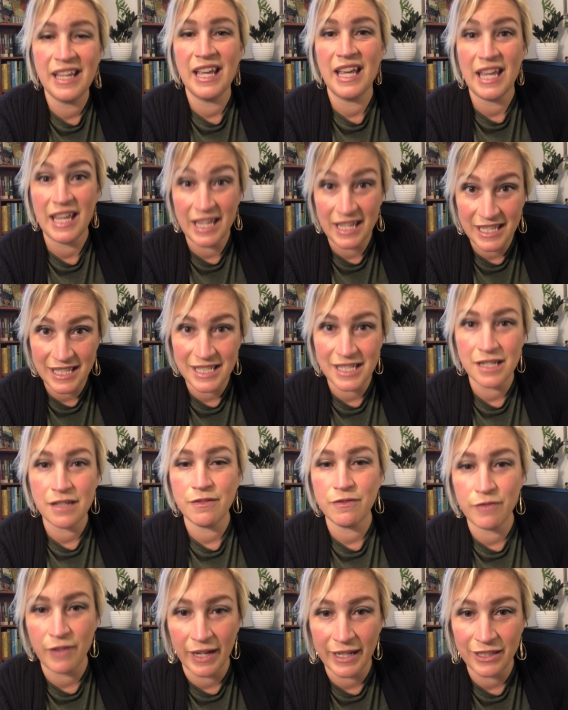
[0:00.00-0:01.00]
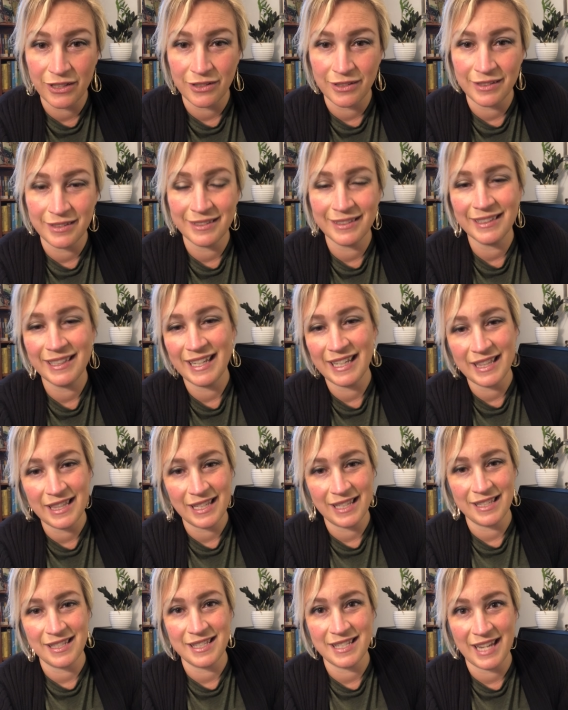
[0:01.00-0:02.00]
is vital in
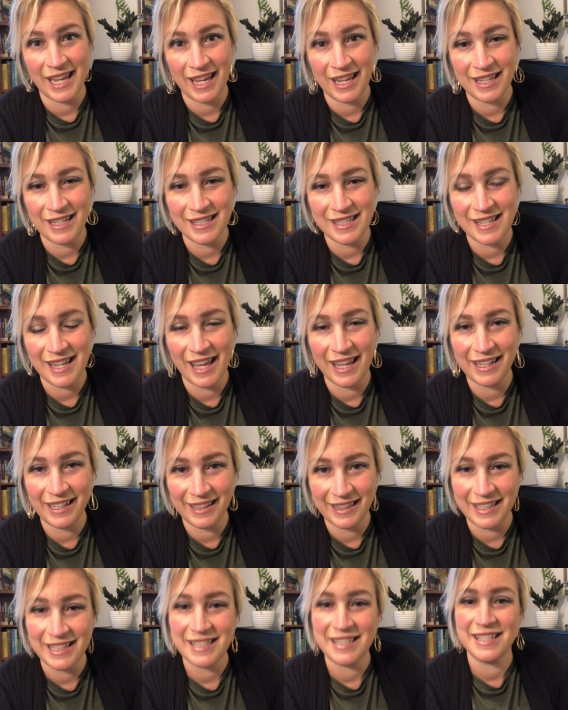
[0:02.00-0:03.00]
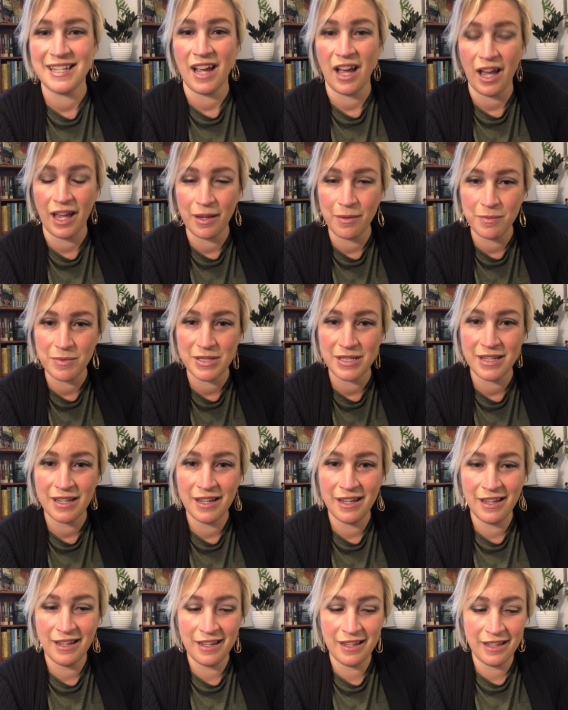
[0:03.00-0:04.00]
these days and in these times.
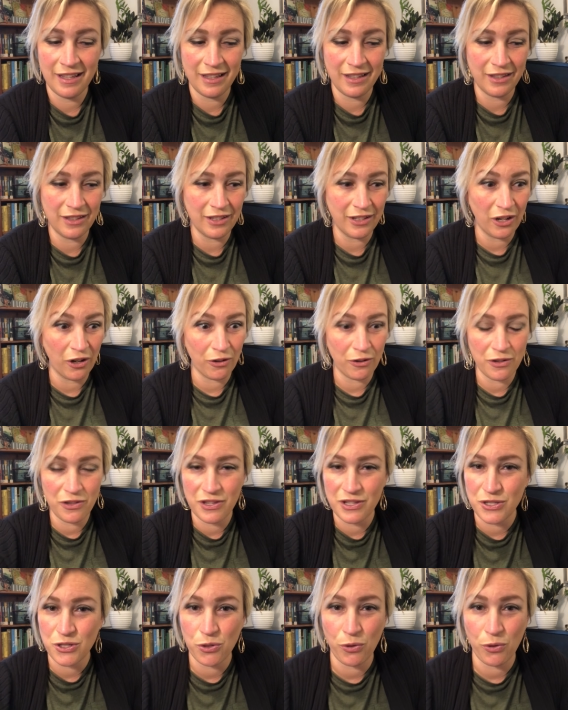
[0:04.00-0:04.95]
The earth is